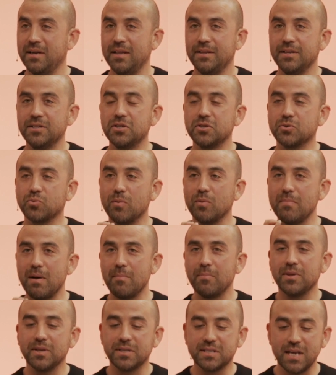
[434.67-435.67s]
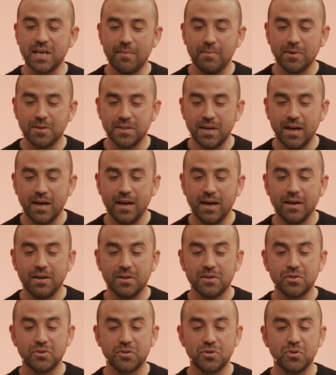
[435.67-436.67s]
This is remember the Sabbath day
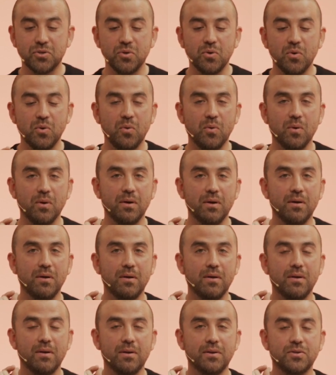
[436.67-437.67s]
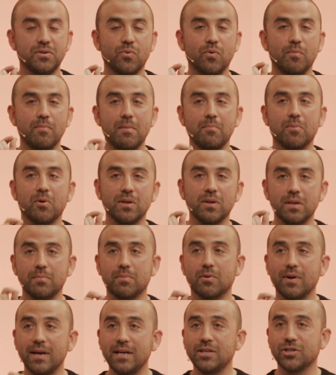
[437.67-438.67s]
to remember
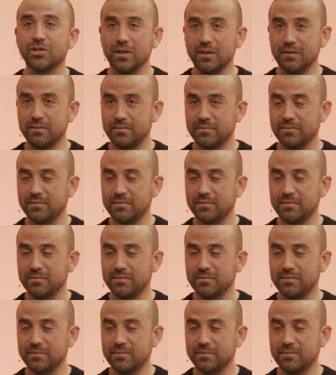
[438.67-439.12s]
liberation.